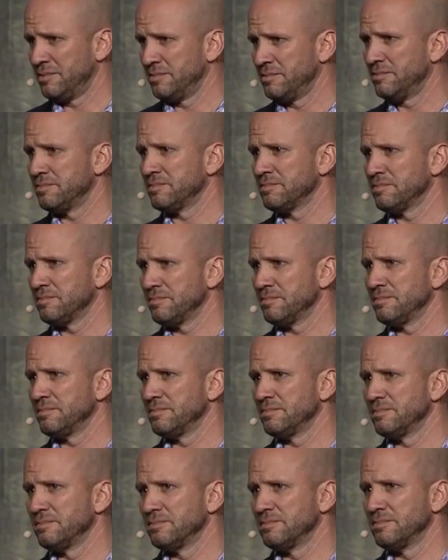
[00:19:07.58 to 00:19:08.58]

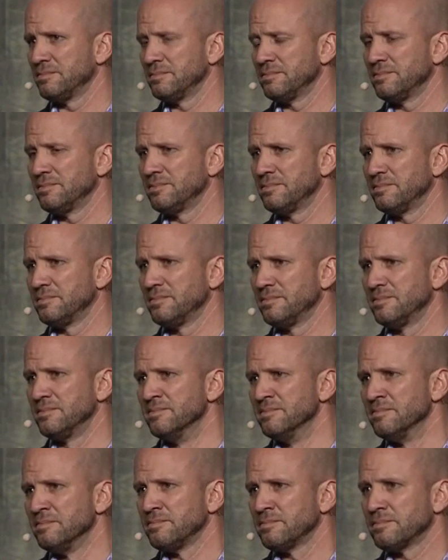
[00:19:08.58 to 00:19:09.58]

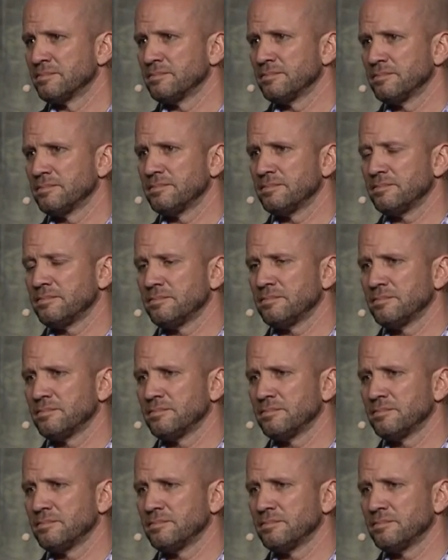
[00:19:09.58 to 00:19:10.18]
No one is speaking in this clip.